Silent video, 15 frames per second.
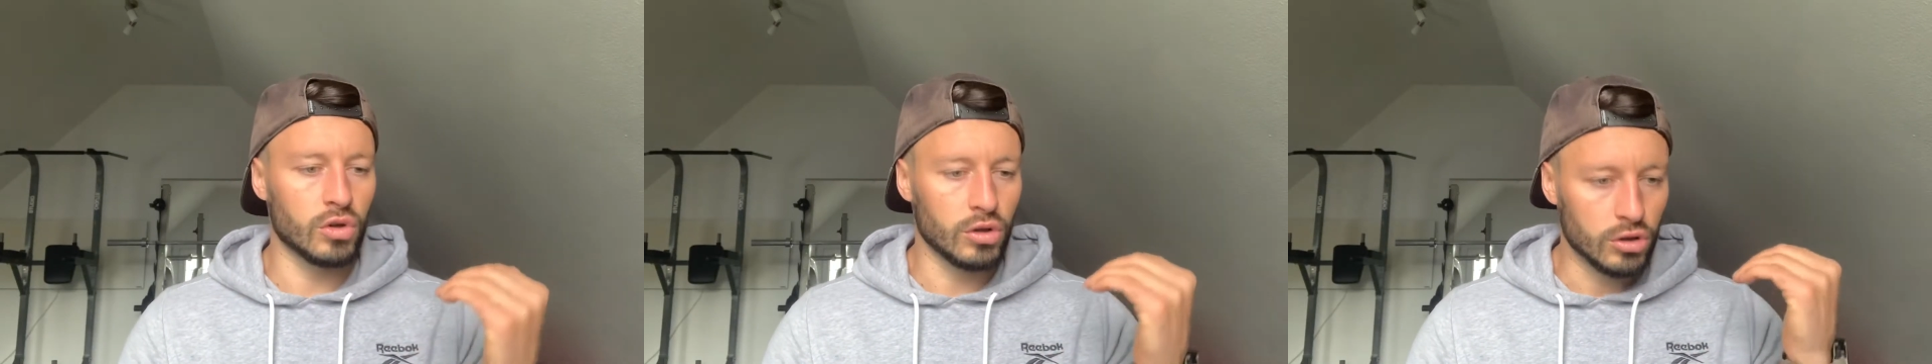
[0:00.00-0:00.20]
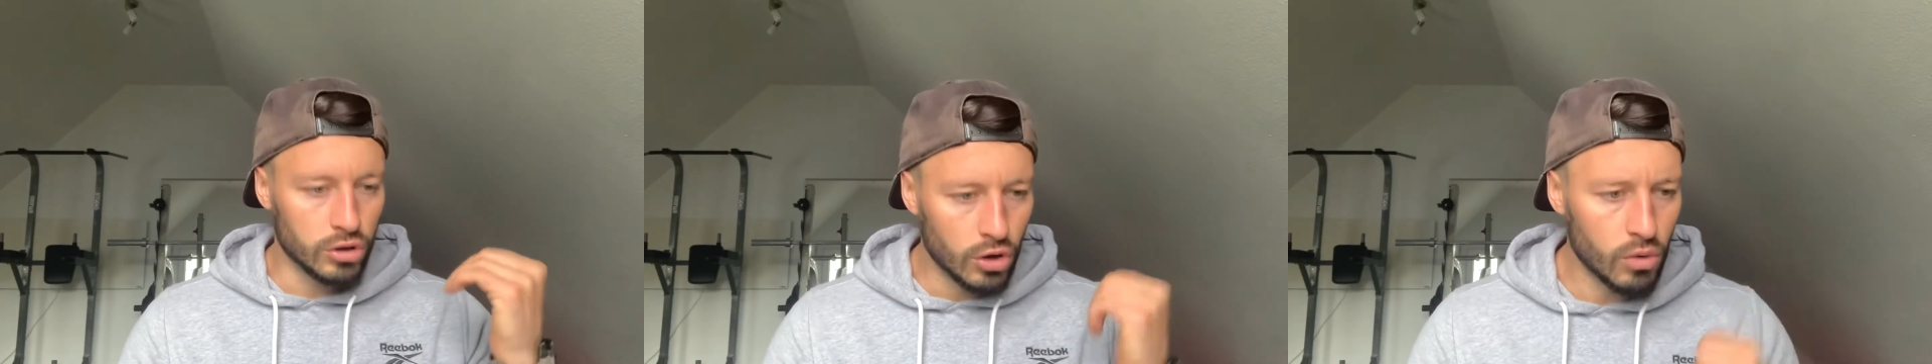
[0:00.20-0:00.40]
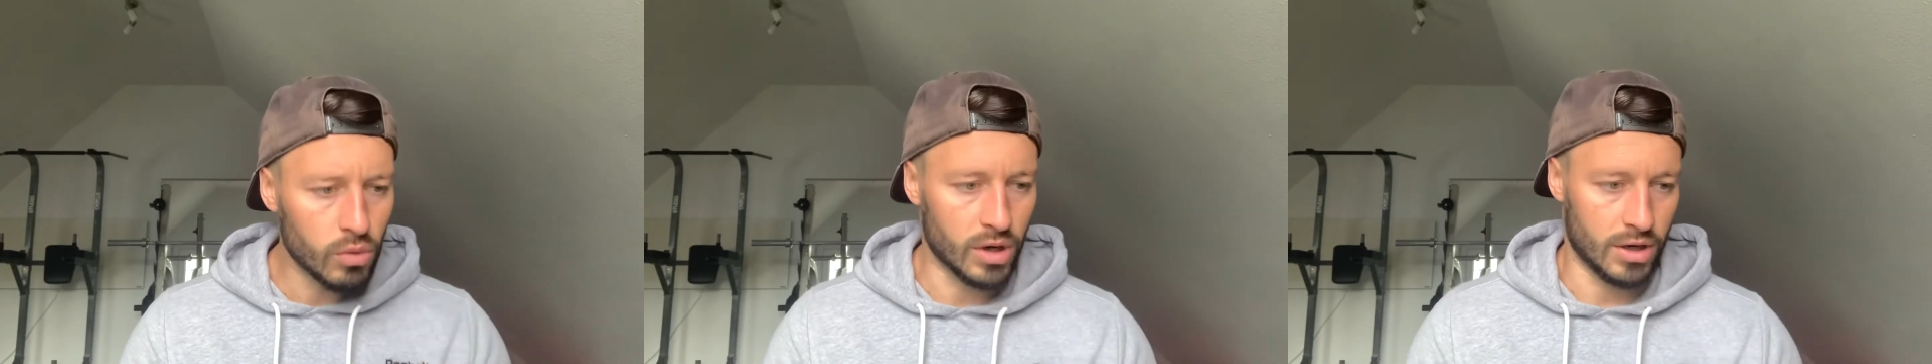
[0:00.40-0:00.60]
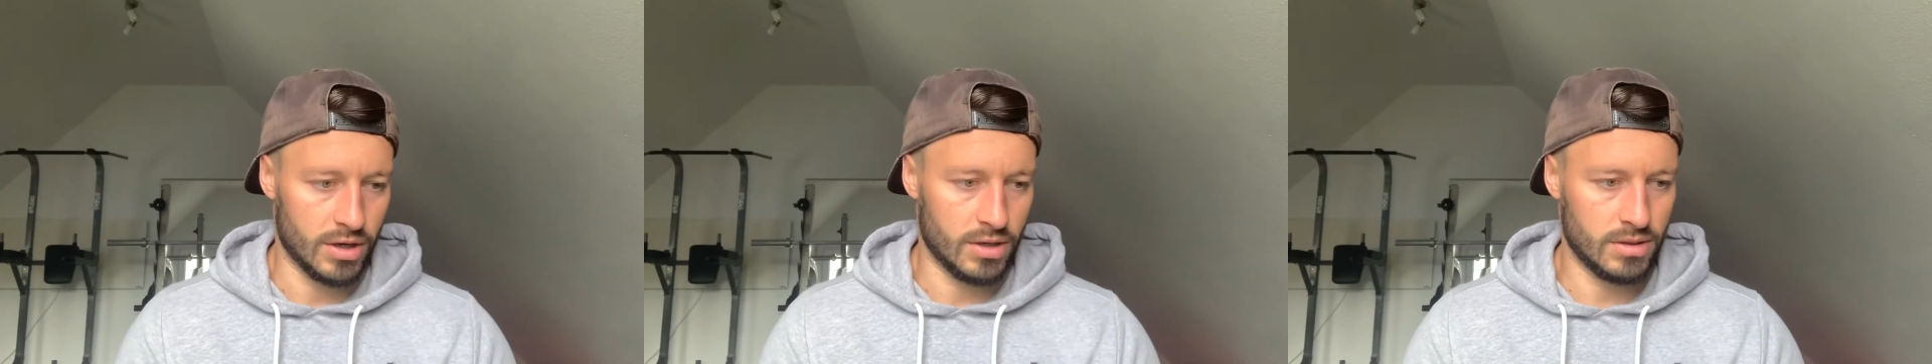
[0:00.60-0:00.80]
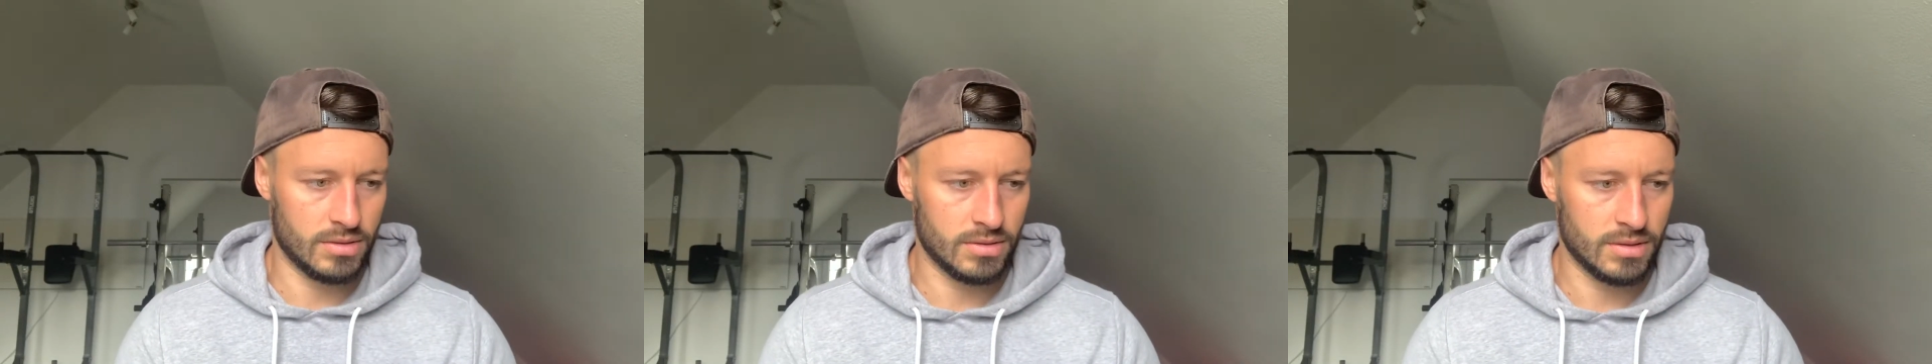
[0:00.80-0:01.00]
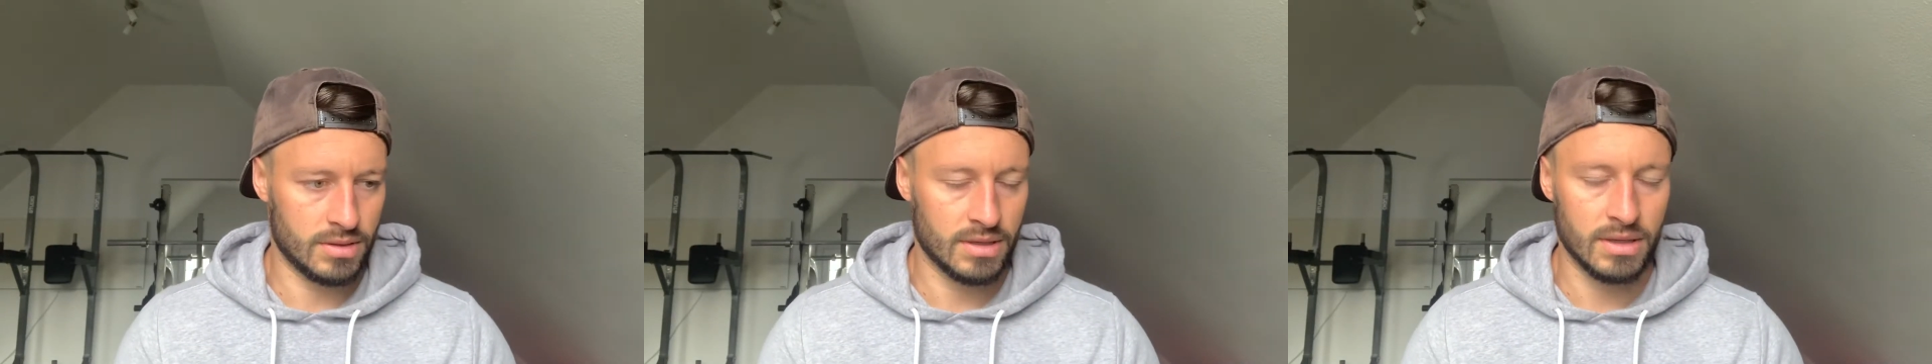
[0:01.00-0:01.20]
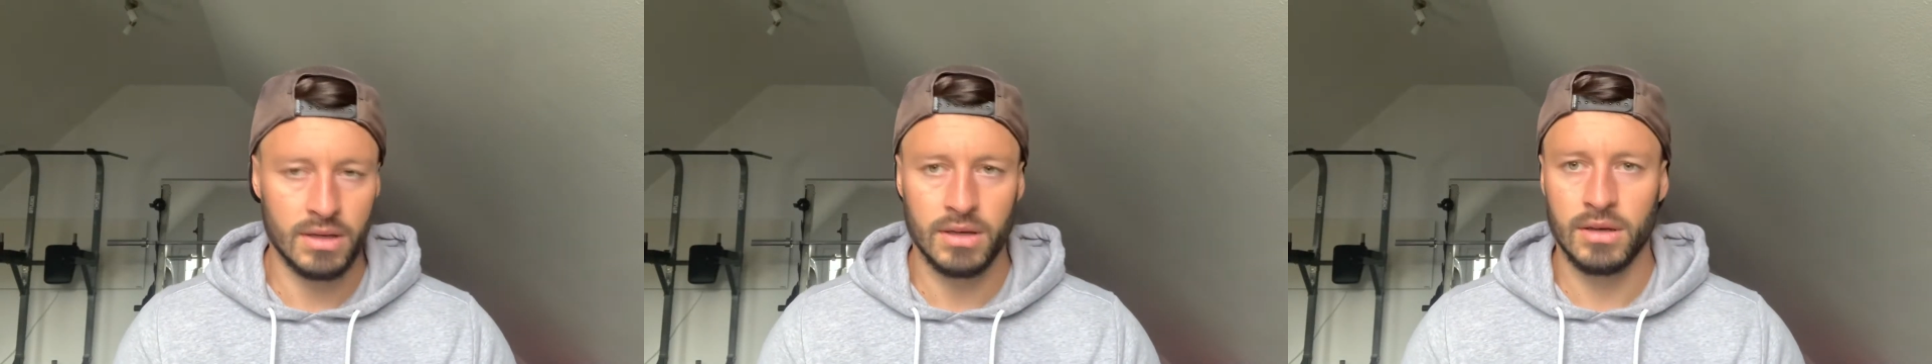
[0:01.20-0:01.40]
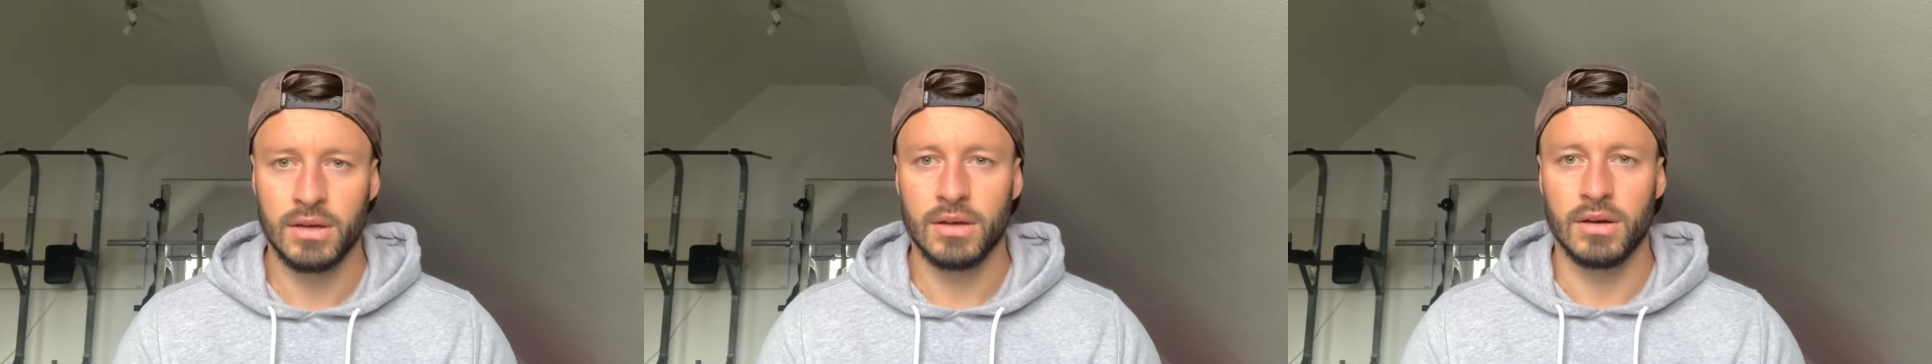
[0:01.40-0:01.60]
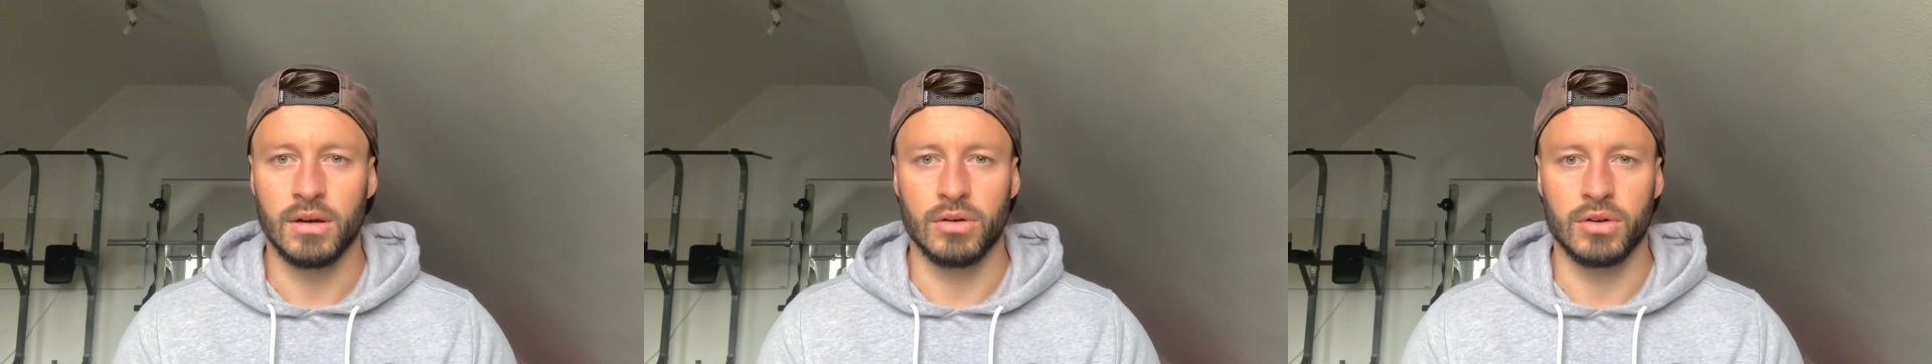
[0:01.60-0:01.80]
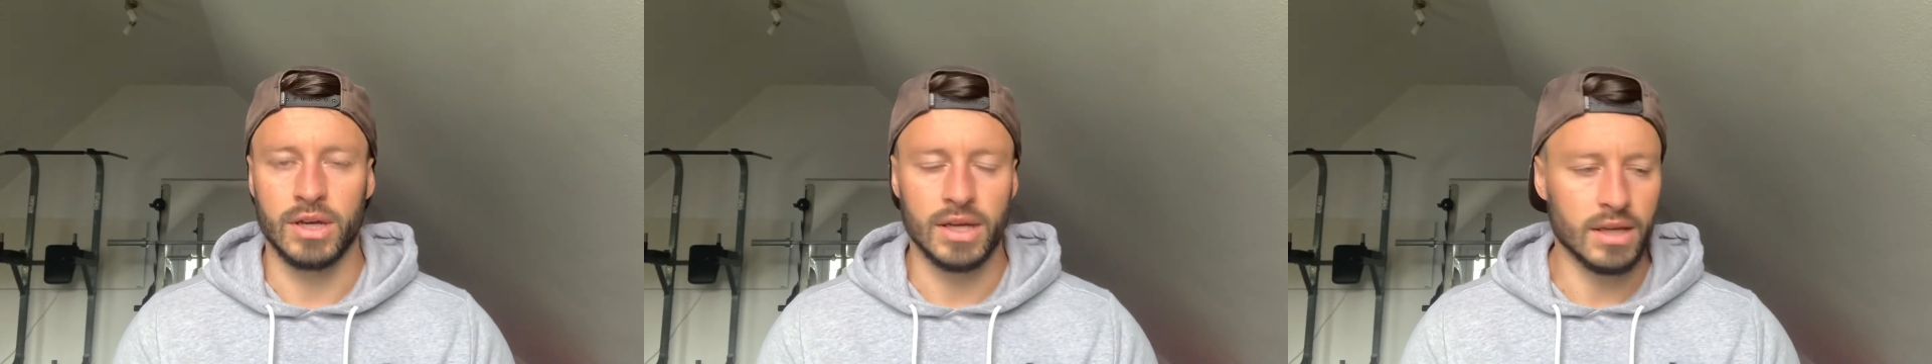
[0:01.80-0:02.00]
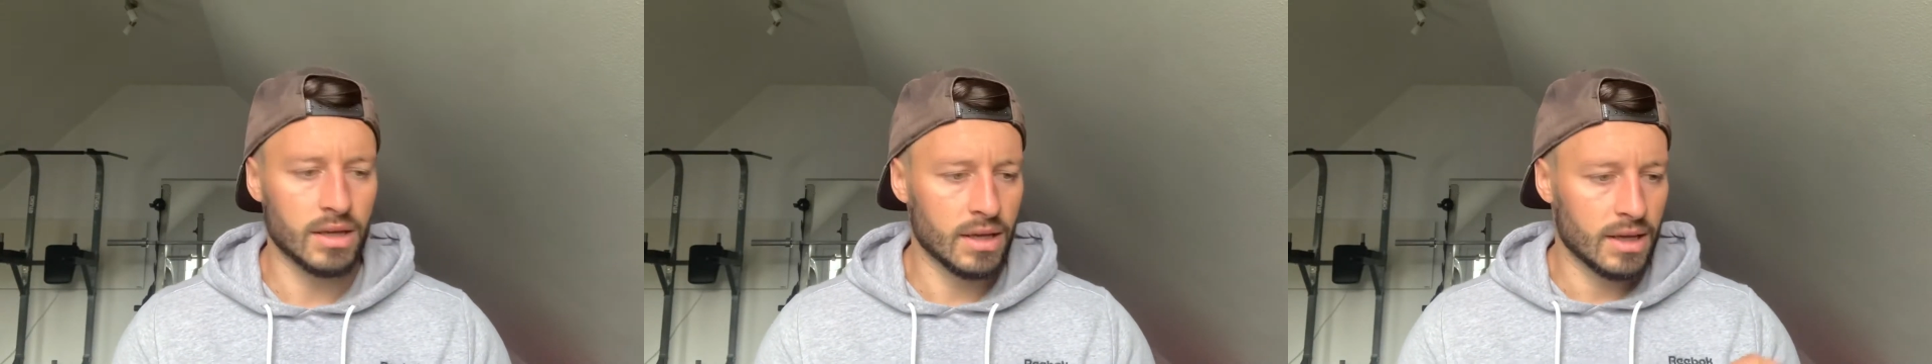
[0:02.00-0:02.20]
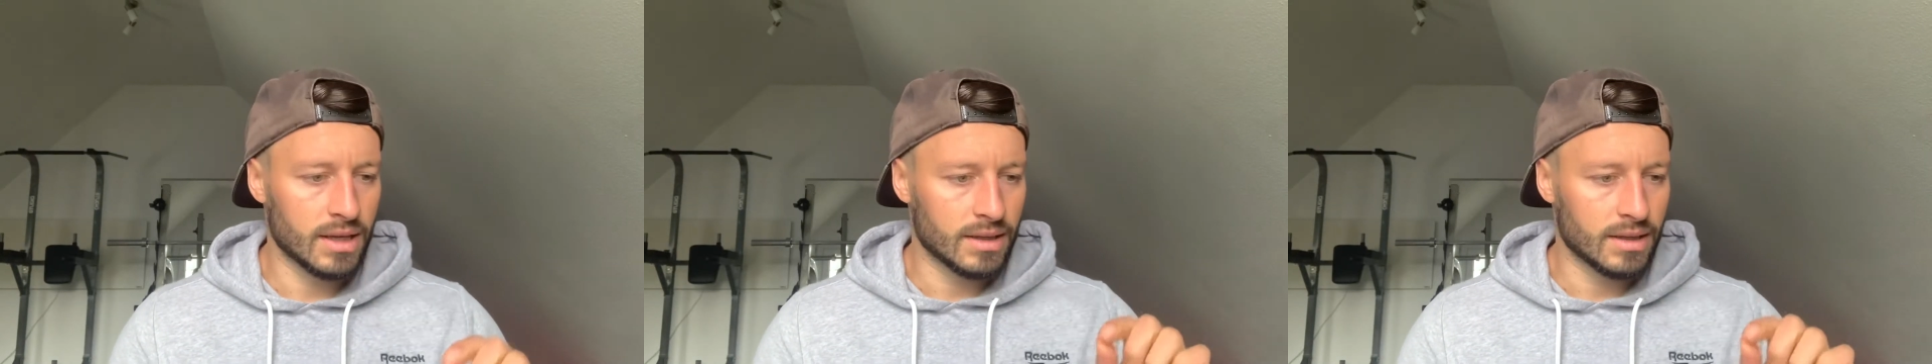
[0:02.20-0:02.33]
lower, okay?